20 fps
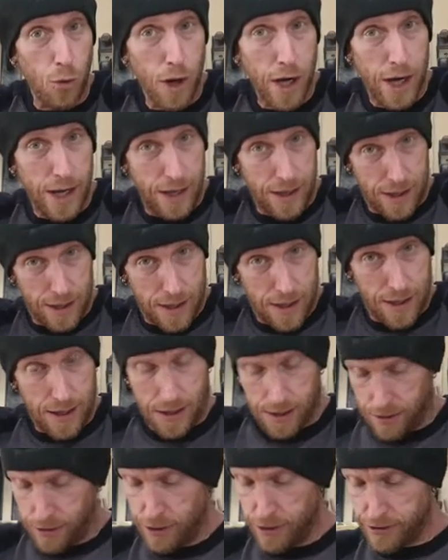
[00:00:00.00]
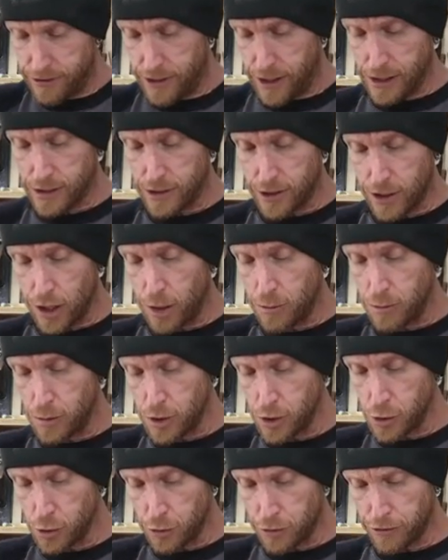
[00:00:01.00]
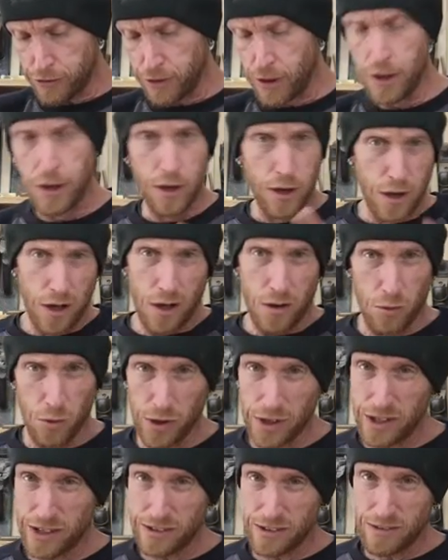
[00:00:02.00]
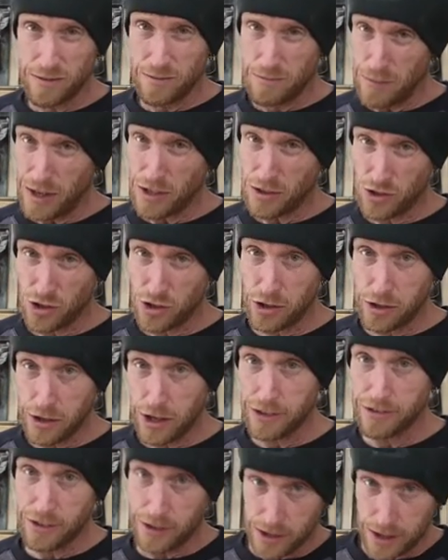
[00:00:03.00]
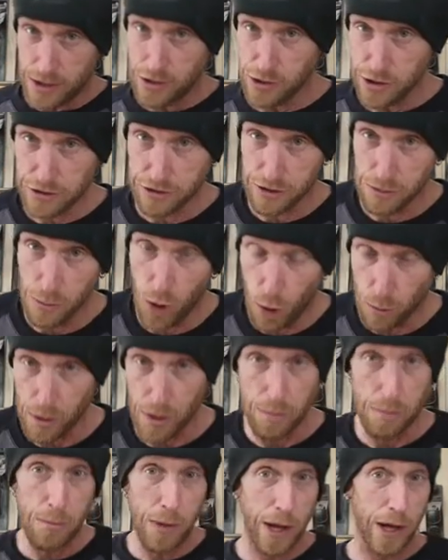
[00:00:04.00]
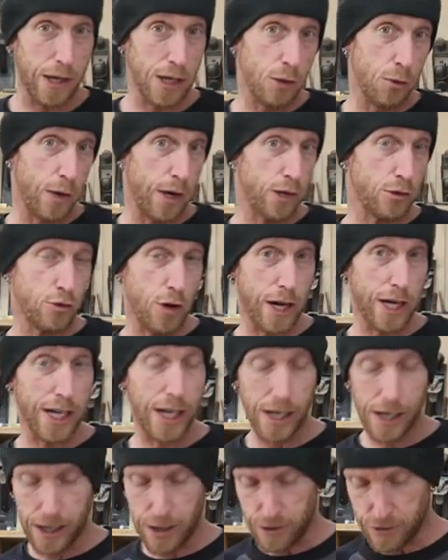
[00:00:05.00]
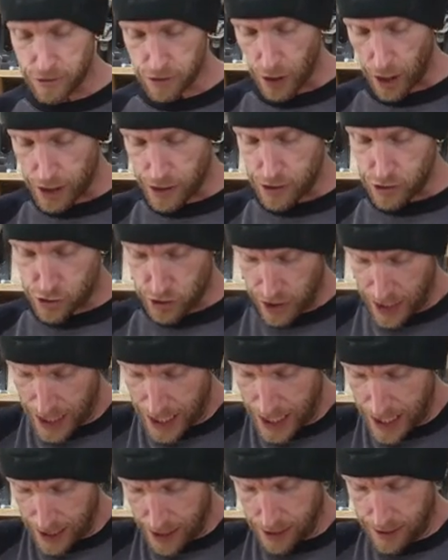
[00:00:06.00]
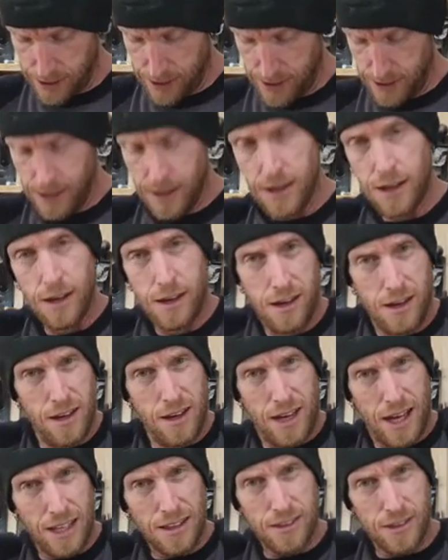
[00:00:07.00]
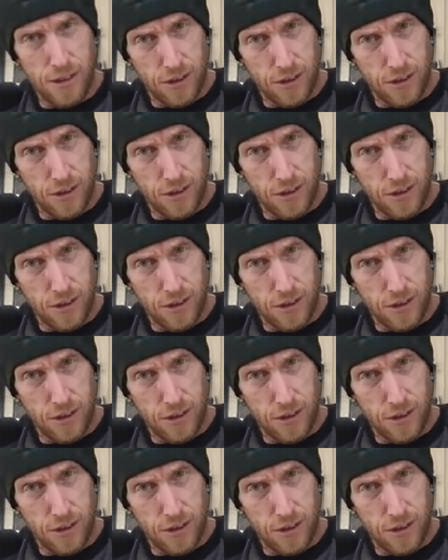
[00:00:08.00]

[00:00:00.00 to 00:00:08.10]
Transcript: want this thing to come loose. We're going to make sure it doesn't in just a moment. But you want to try to get it as tight as you can at